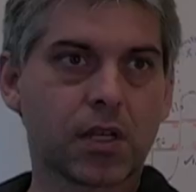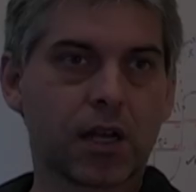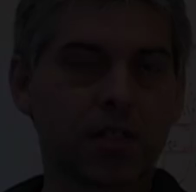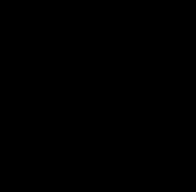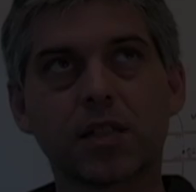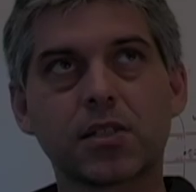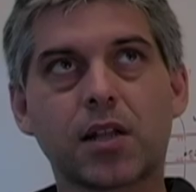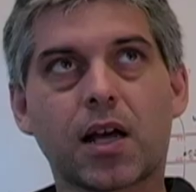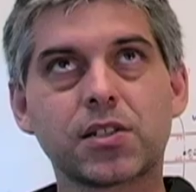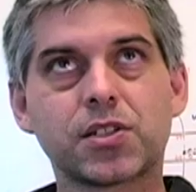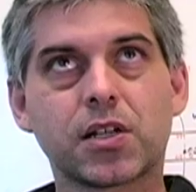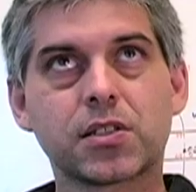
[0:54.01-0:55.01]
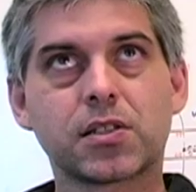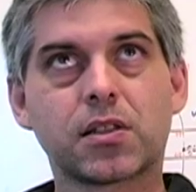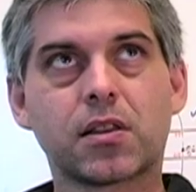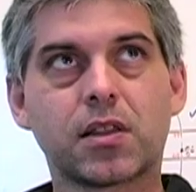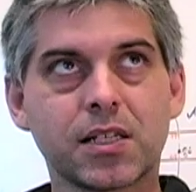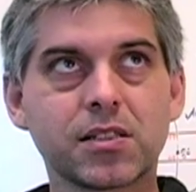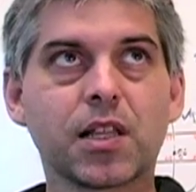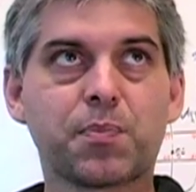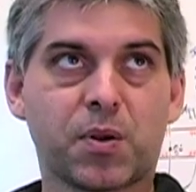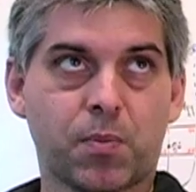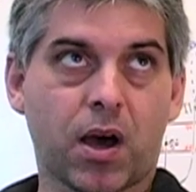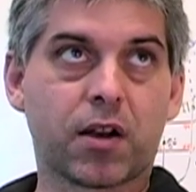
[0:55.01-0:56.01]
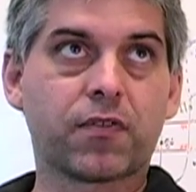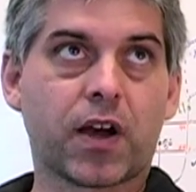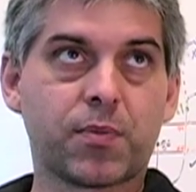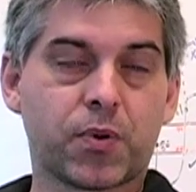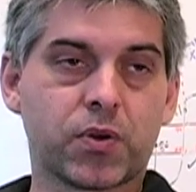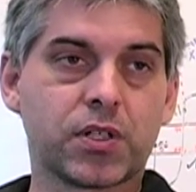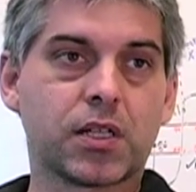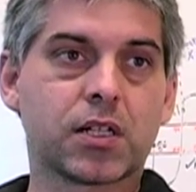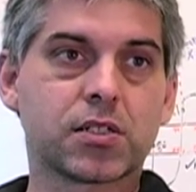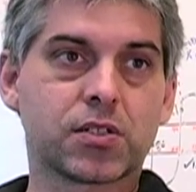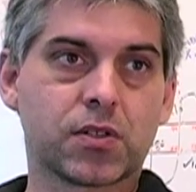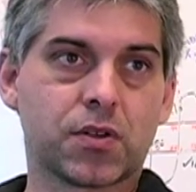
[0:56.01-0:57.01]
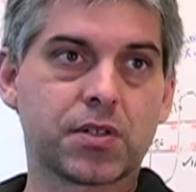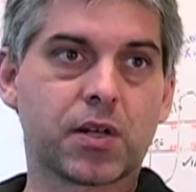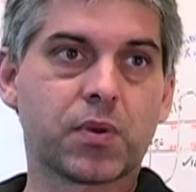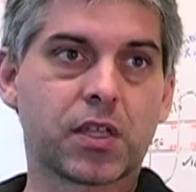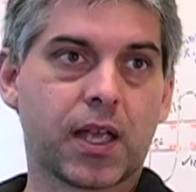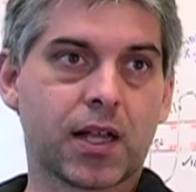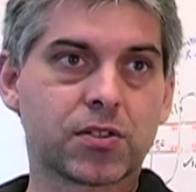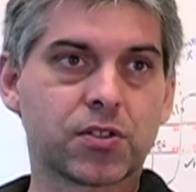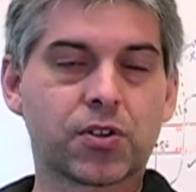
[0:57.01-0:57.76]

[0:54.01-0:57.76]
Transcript: and it's, it's not just this lipid modified protein that's associated with cancers.